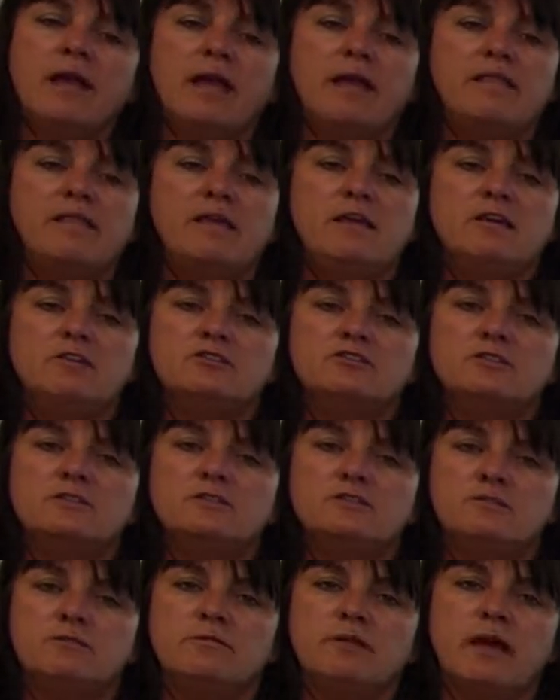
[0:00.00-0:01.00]
And they usually
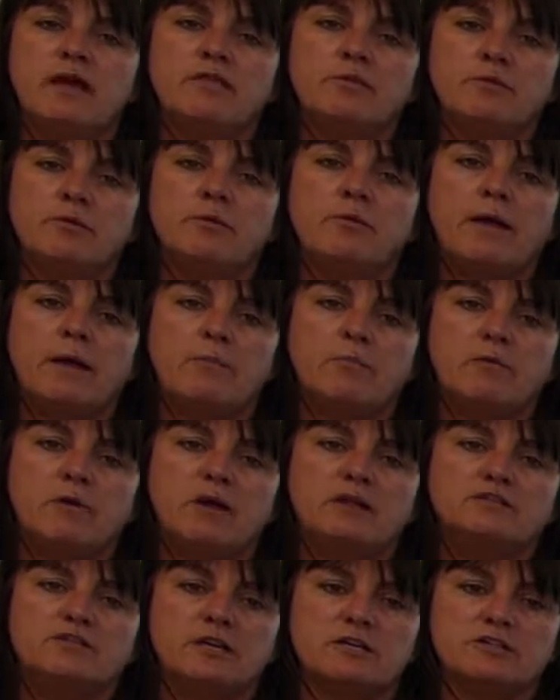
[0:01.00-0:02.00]
do that through a
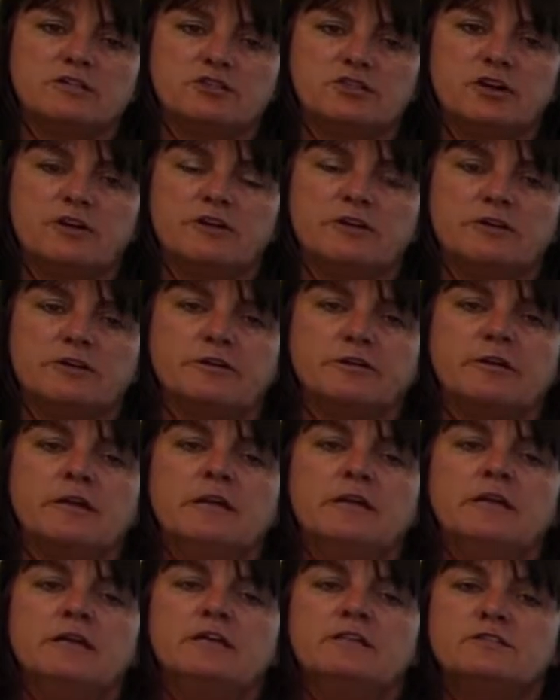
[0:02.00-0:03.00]
project charter.
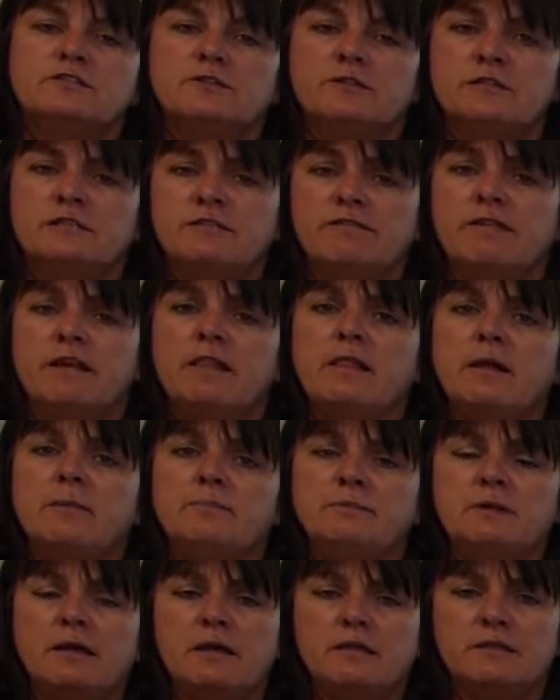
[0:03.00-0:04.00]
So they
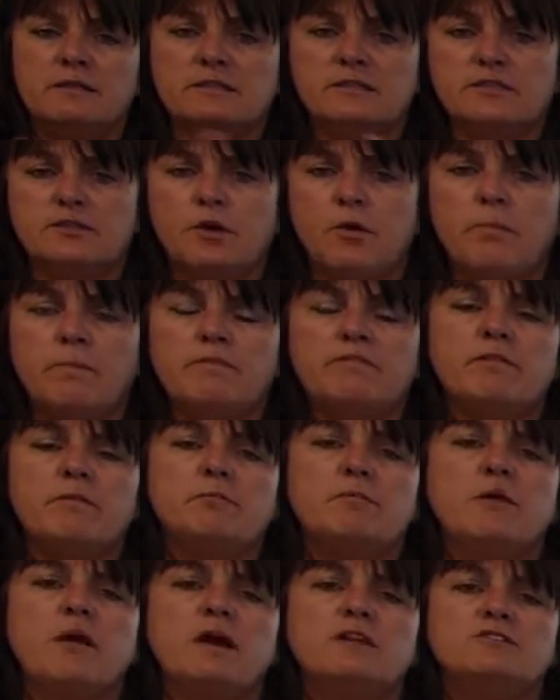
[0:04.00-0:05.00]
develop the scope of the
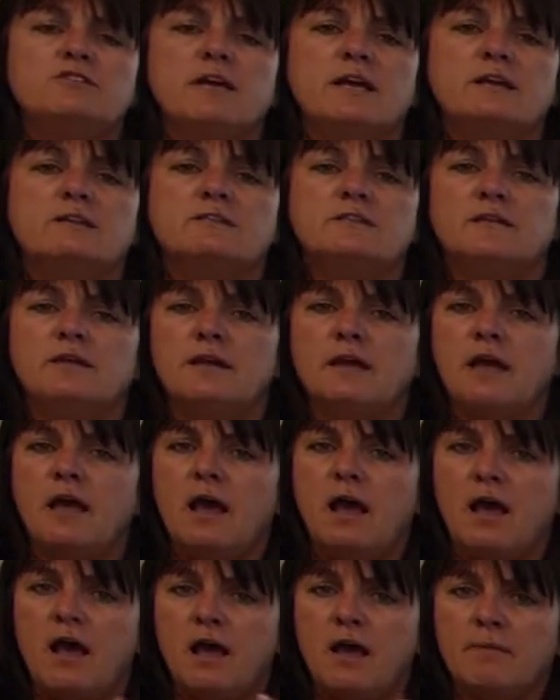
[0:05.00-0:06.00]
project,
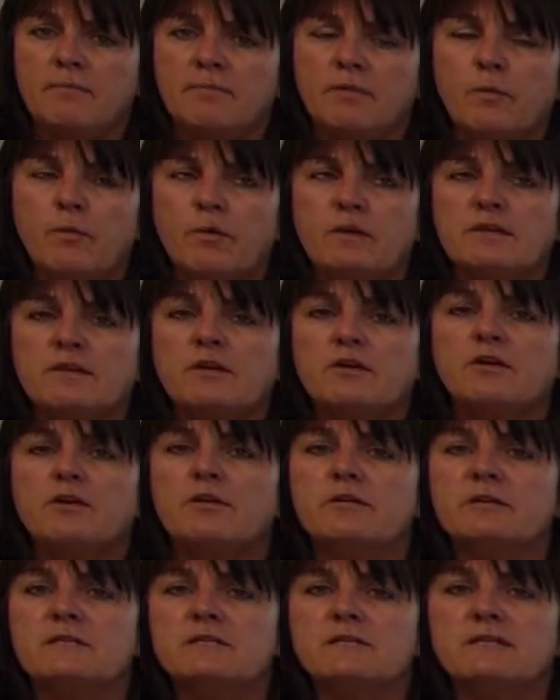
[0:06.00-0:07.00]
what the
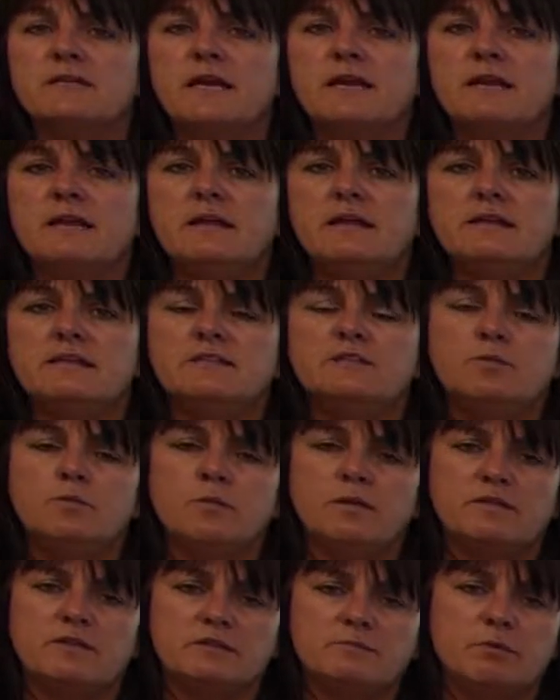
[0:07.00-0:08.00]
current state is,
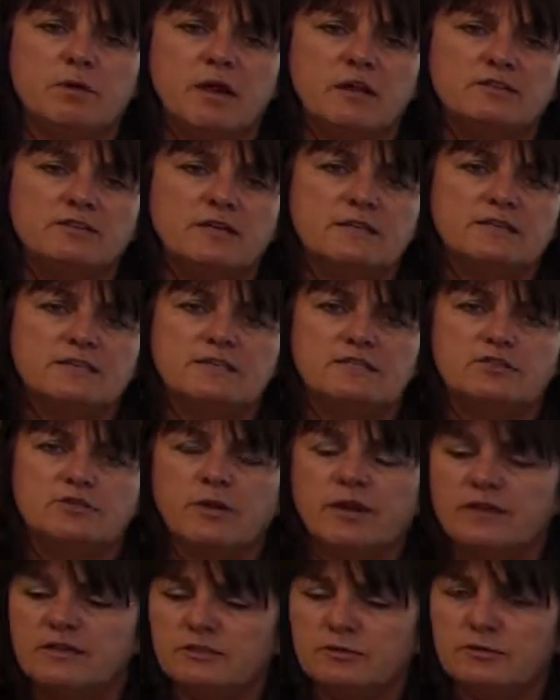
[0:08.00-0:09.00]
what the project is
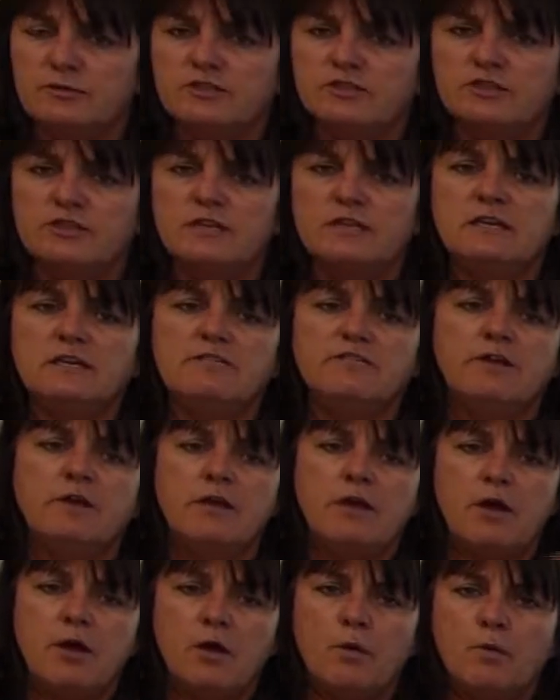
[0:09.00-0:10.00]
trying to achieve,
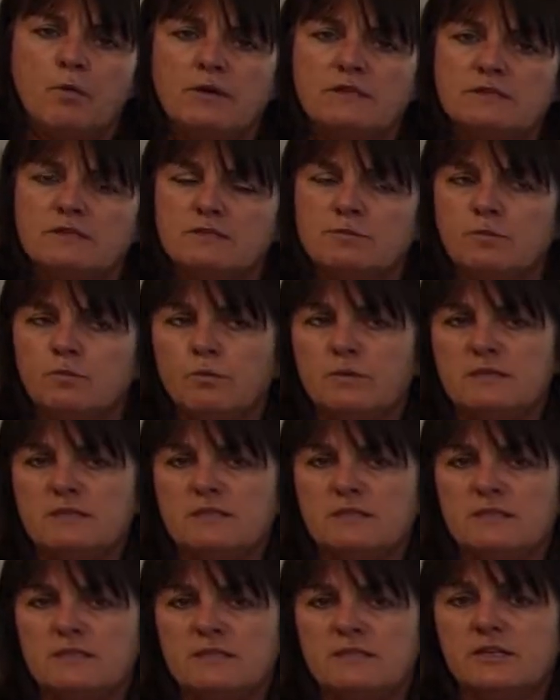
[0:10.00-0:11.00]

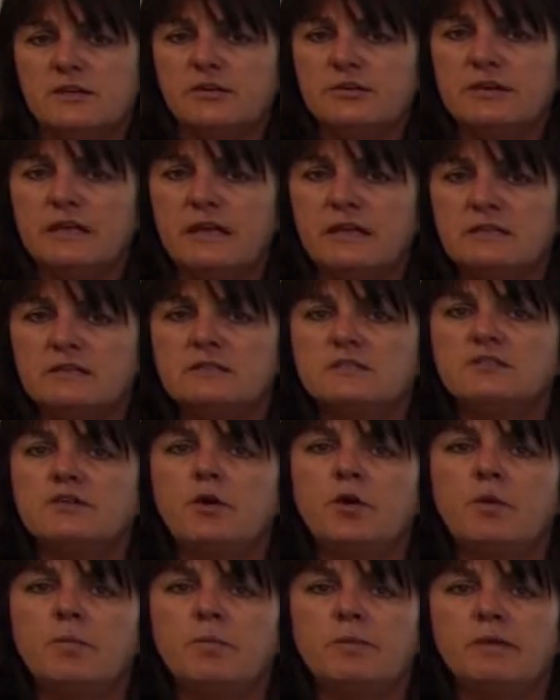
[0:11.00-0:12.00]
what's considered in
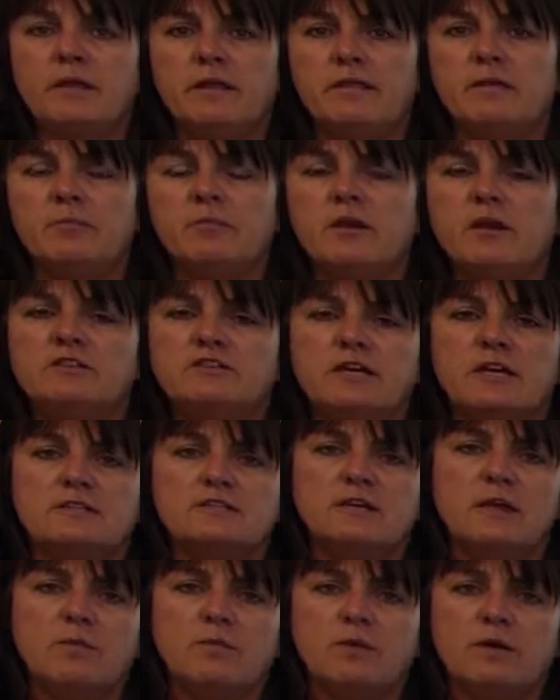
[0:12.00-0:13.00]
scope in the
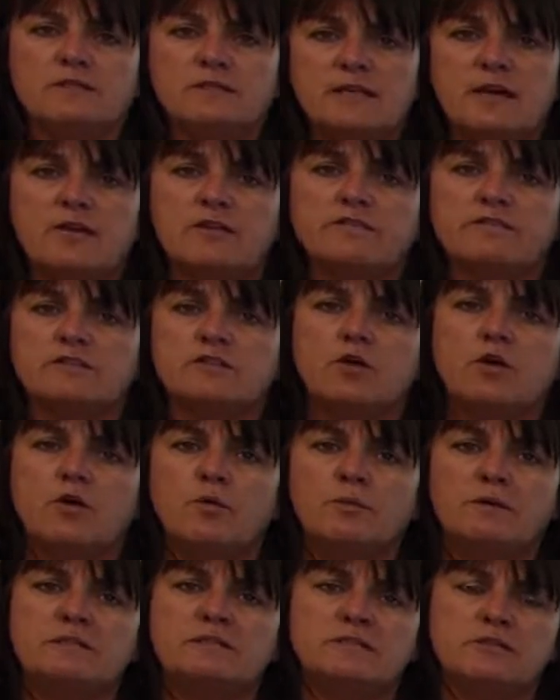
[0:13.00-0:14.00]
project, and what's out of
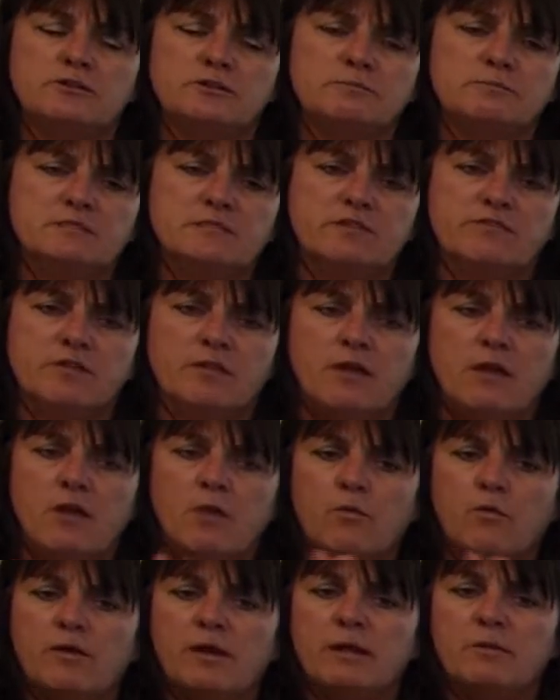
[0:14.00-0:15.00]
scope in terms of
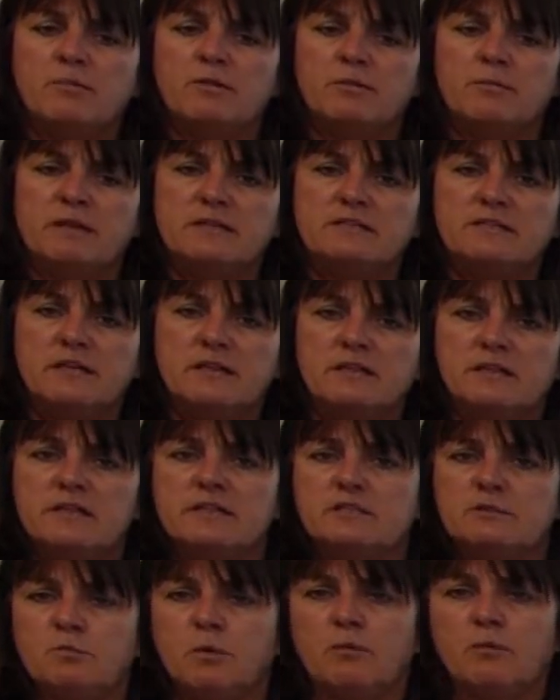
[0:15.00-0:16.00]
we're implementing
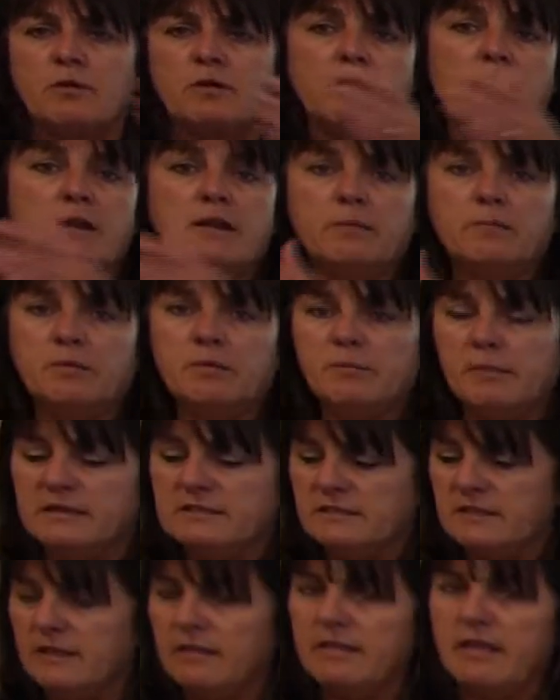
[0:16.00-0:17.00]
this but we're not
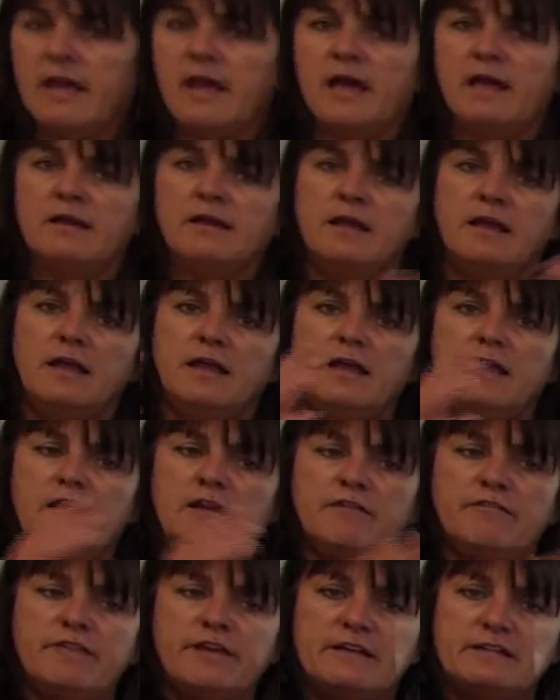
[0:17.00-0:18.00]
implementing that.
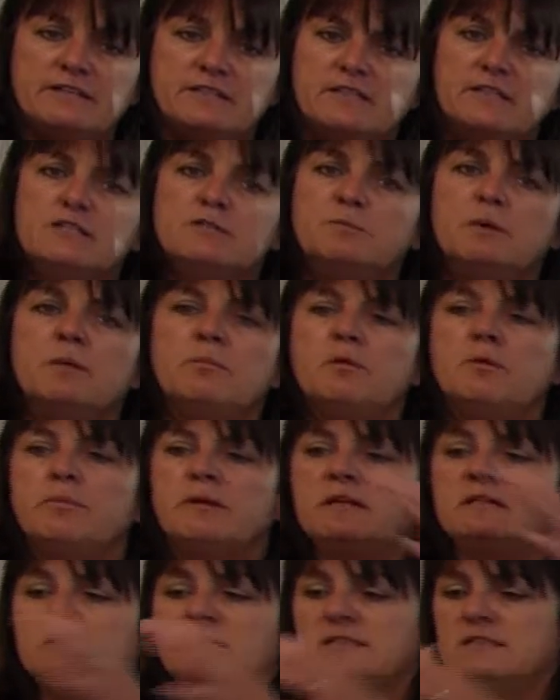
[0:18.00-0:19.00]
It affects these people
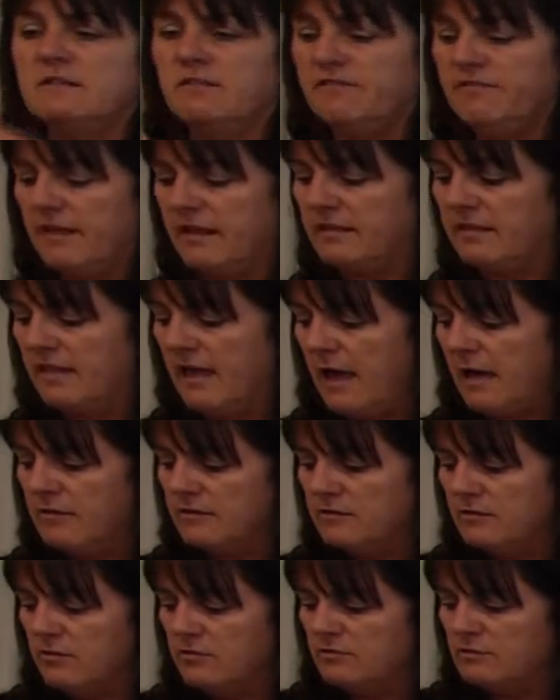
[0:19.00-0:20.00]
but it doesn't affect
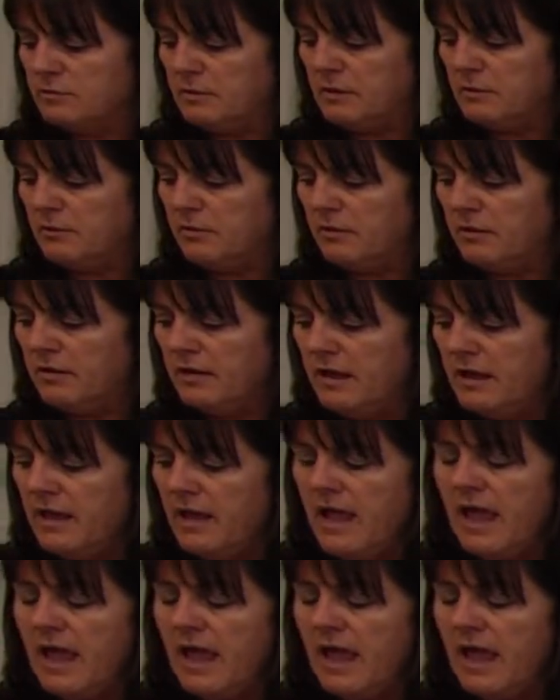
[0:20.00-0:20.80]
those people.